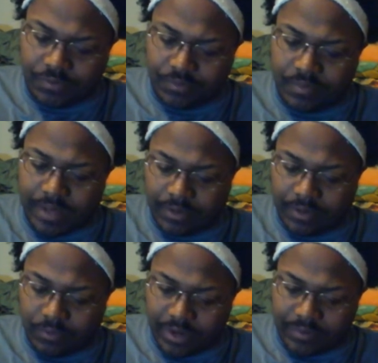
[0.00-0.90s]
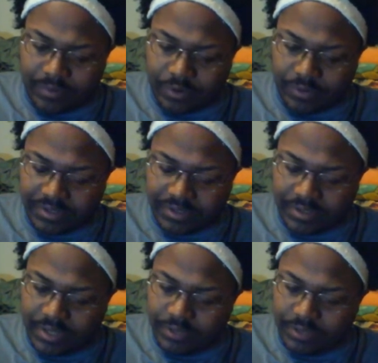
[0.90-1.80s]
and what I had been doing since
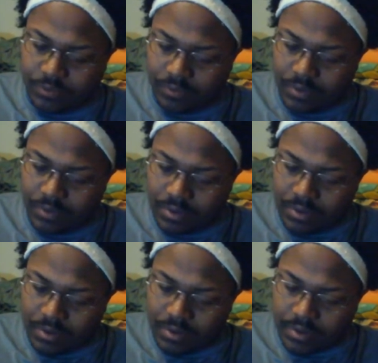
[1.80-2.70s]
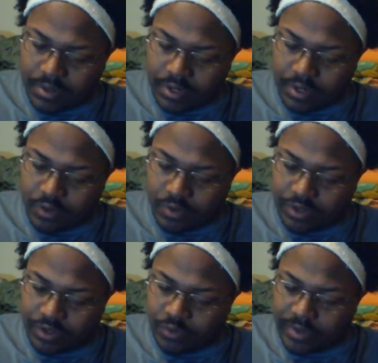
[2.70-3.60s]
high school in
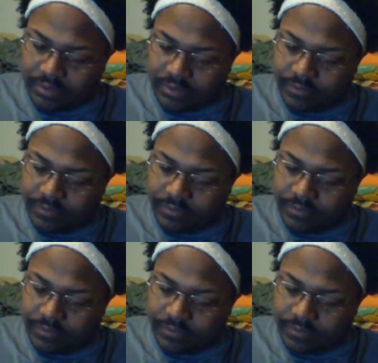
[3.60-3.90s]
2012,